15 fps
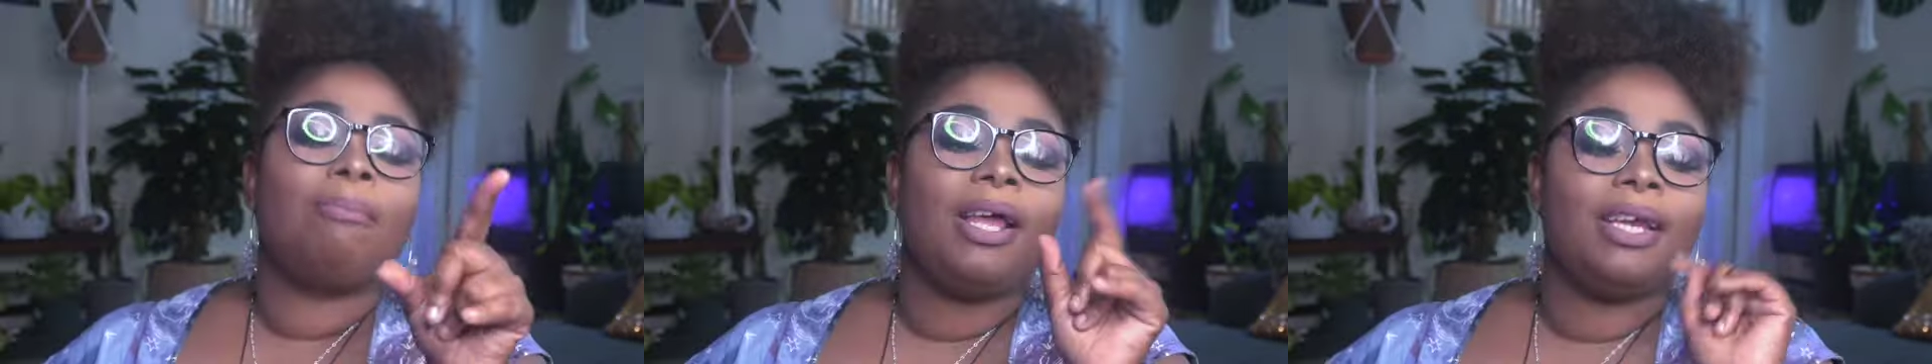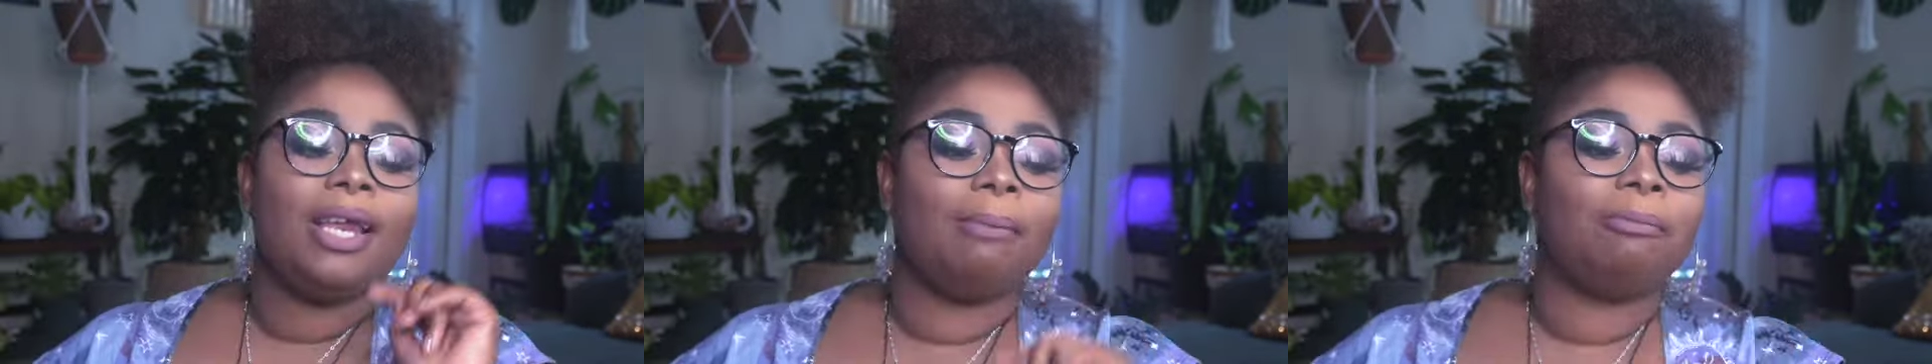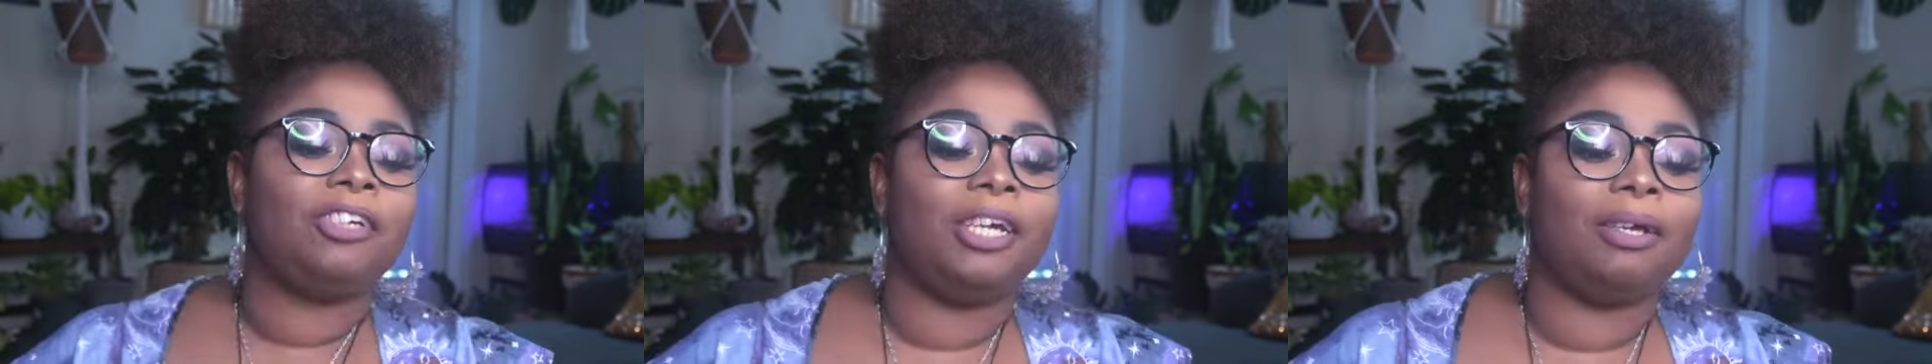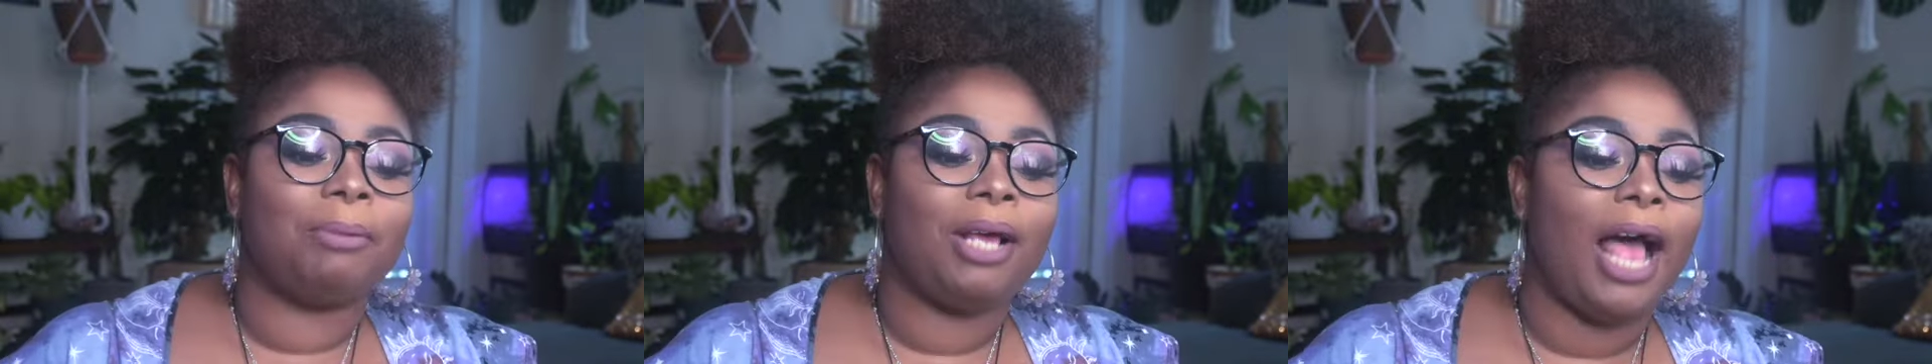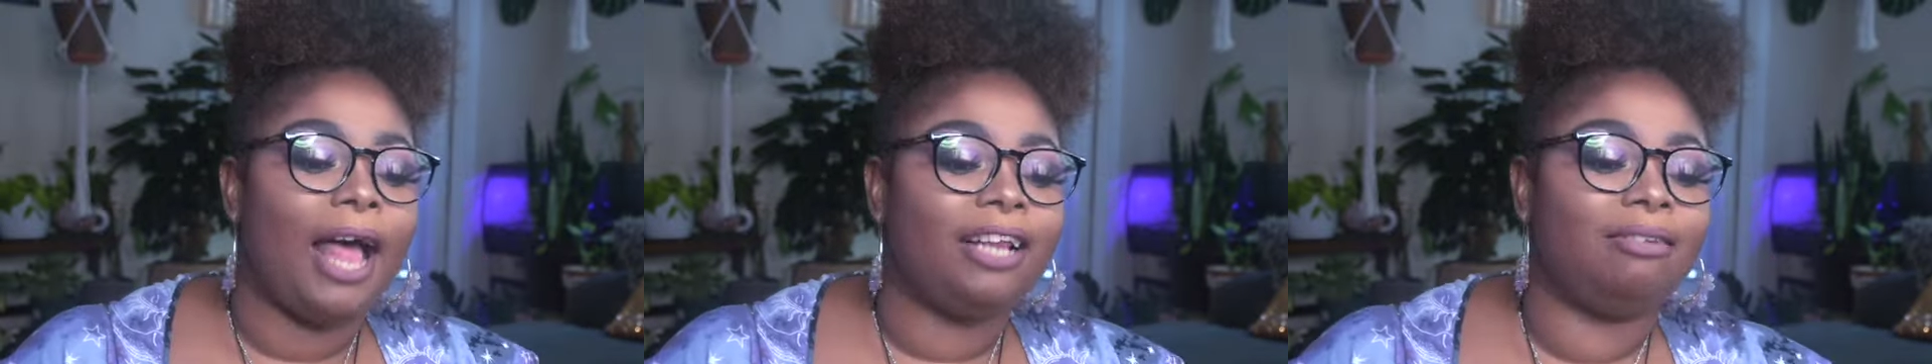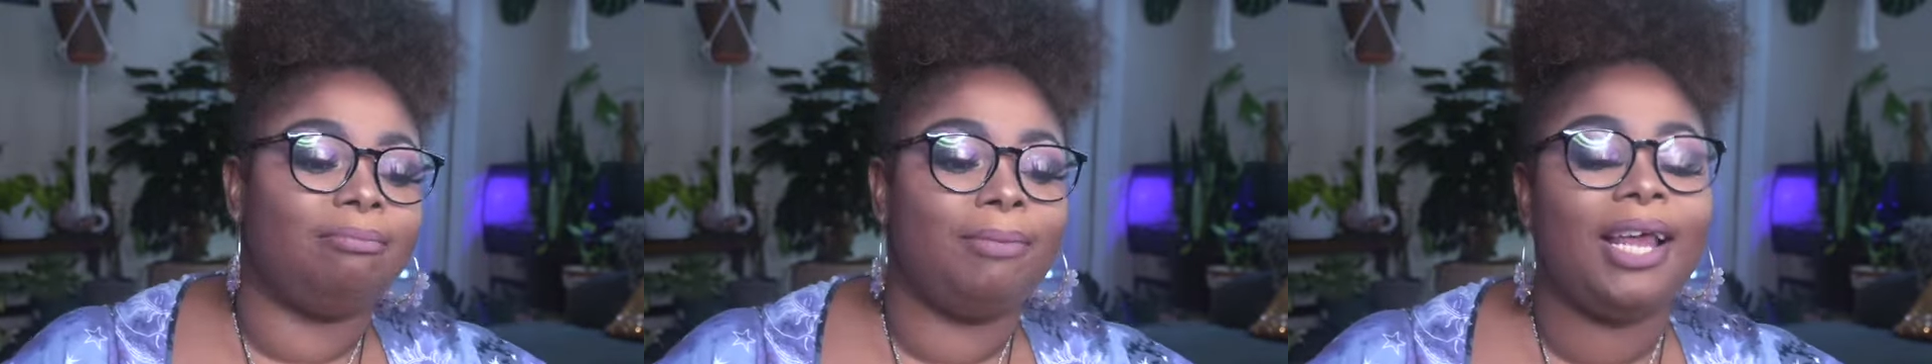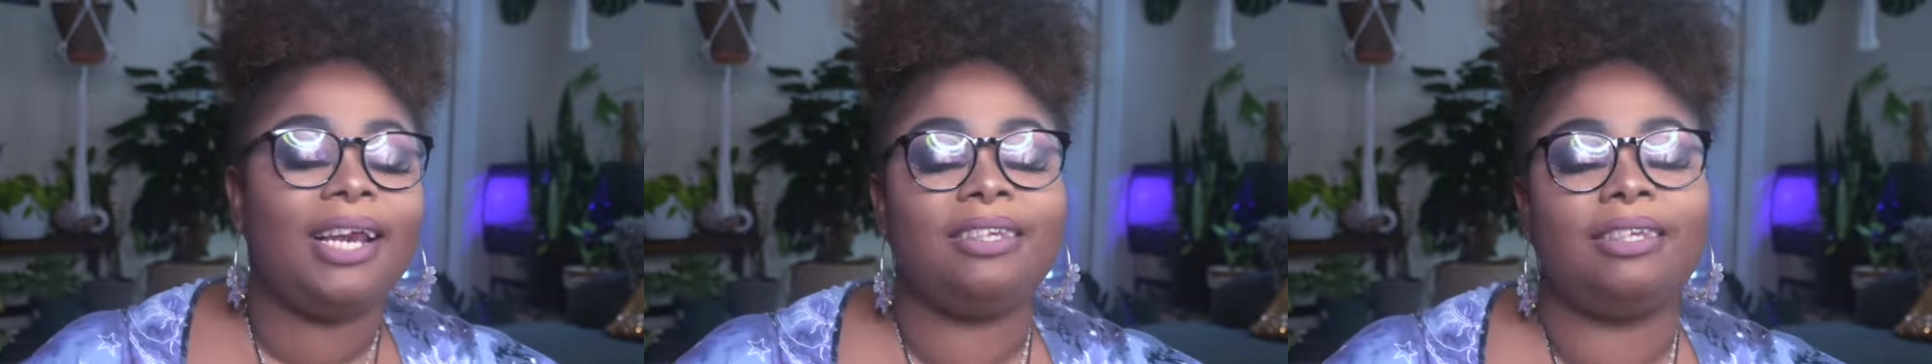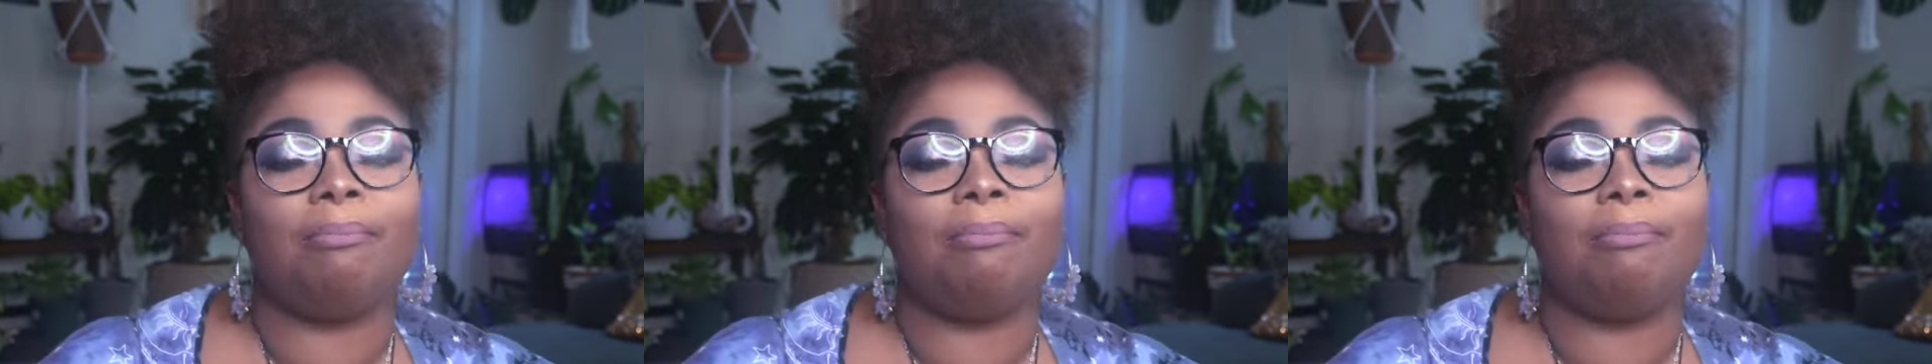Madame Ch Cosmetics,